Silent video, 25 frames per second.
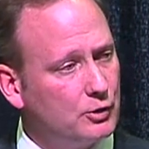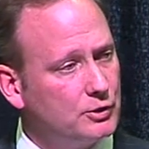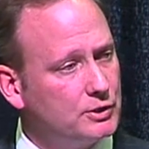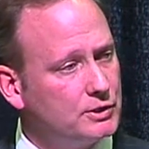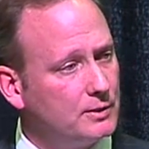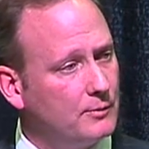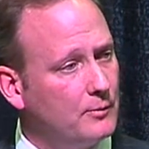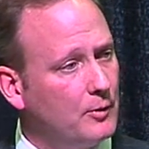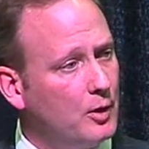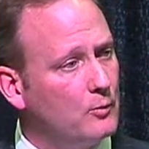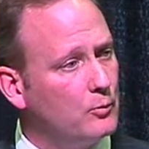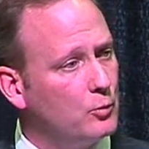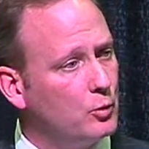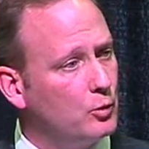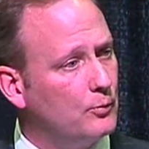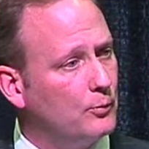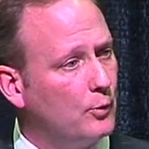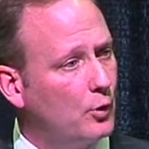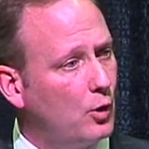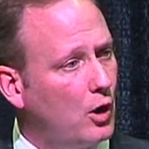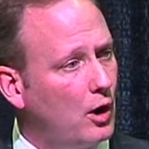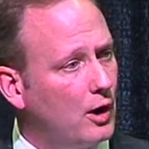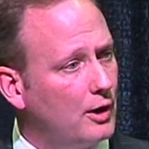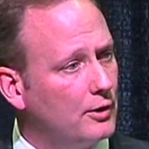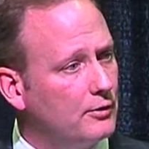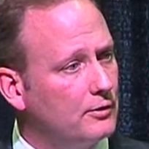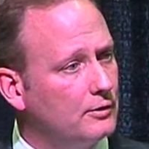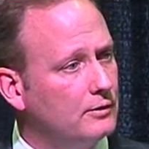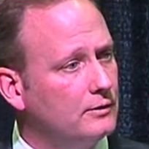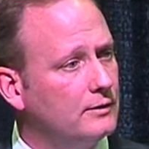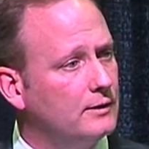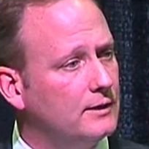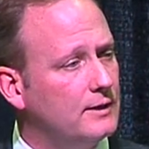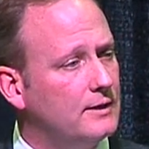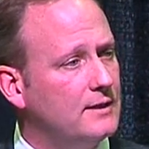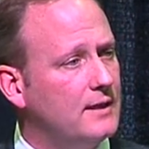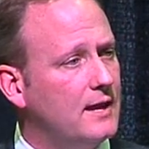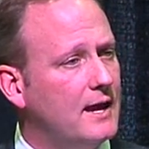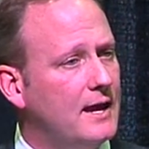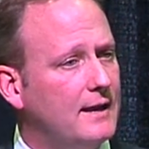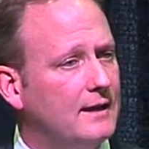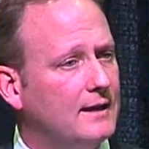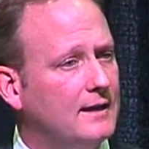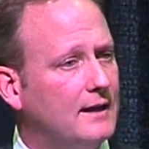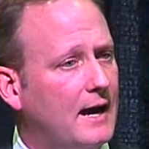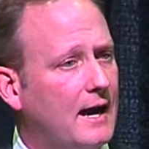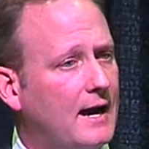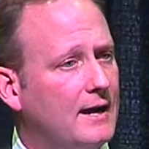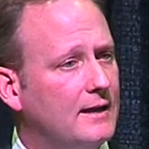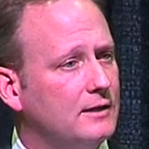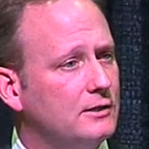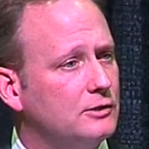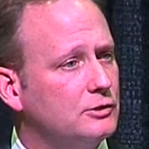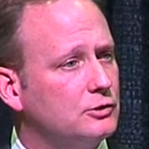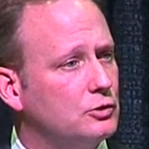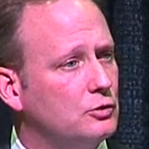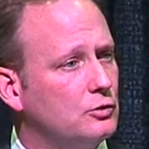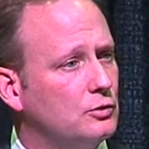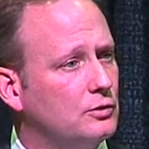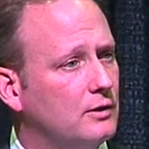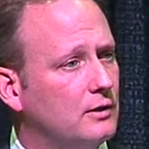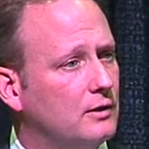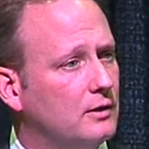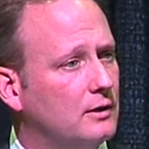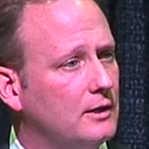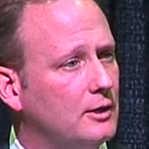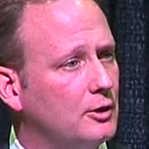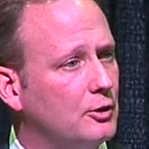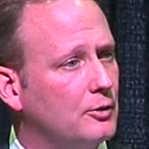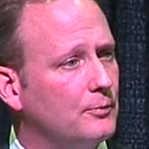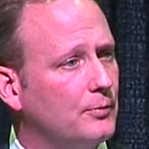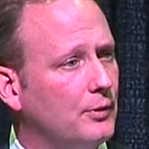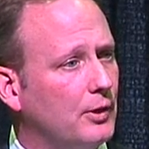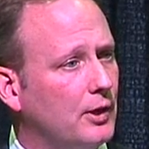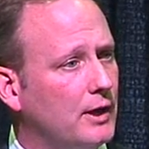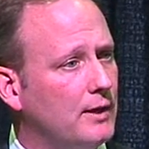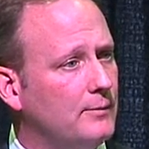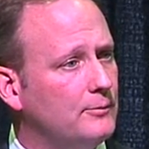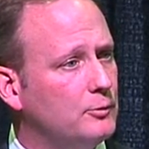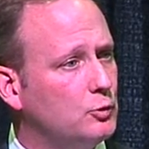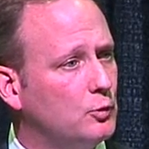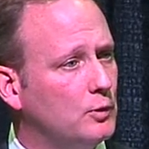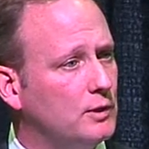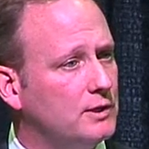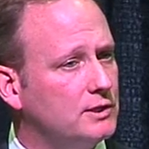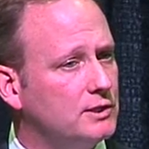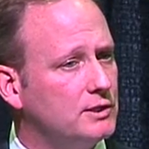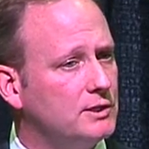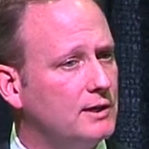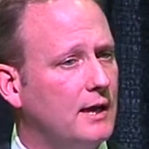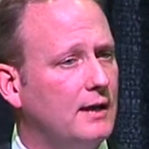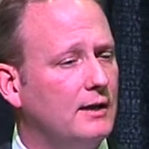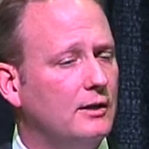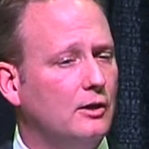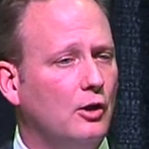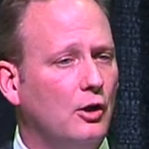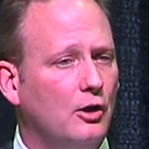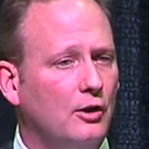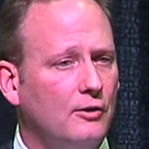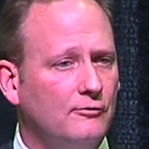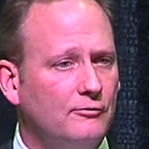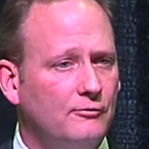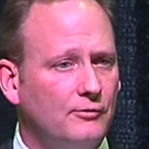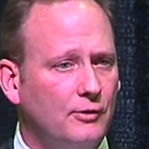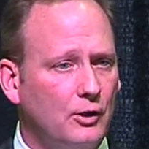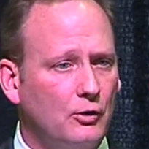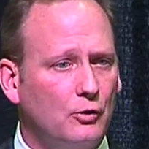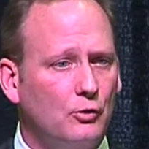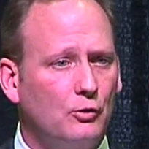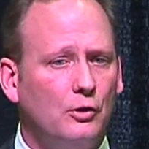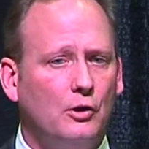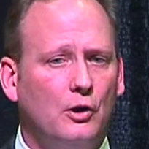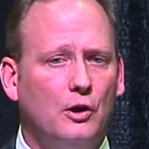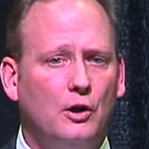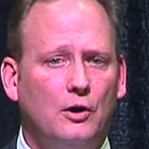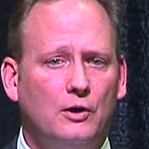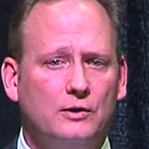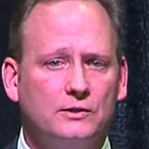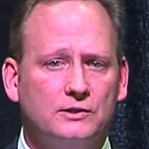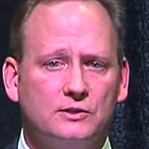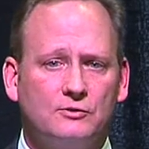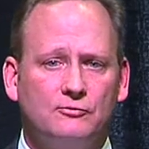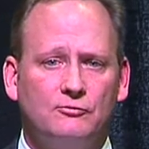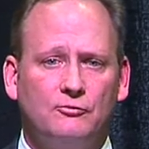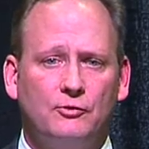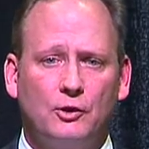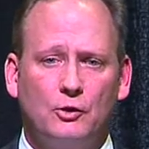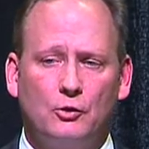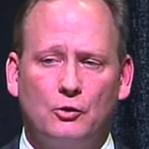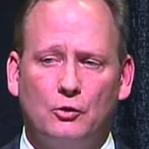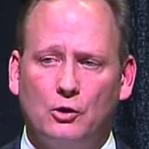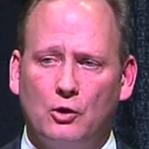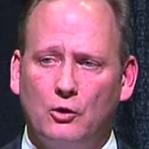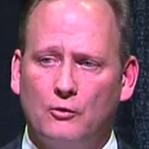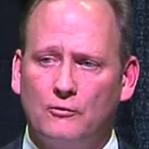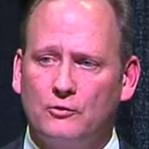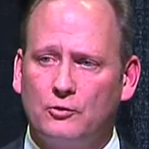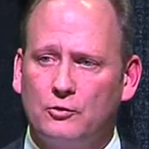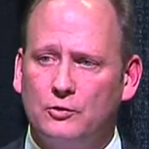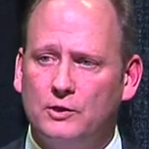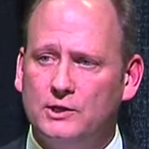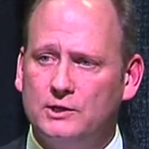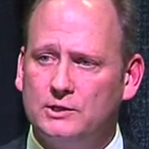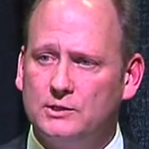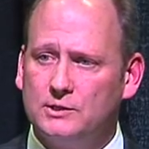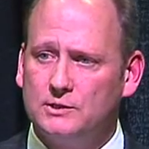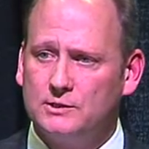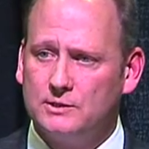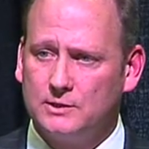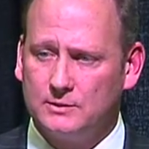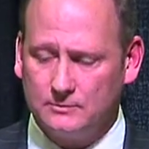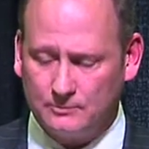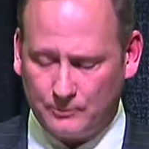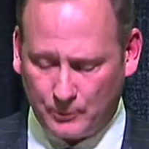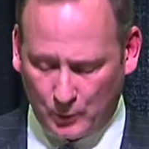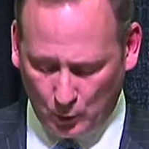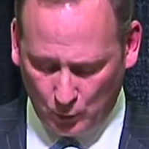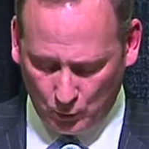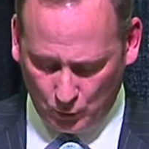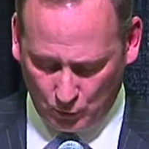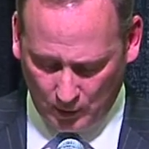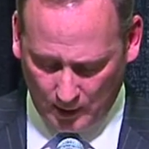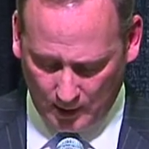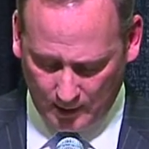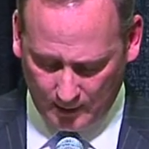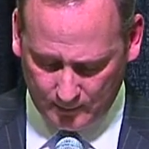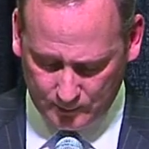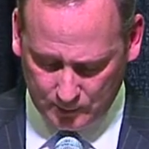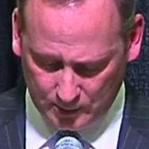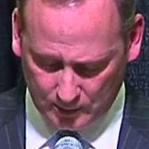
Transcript: Some of them were broader in that it got into the interplay between state law and federal law, and some federal overreaches and programs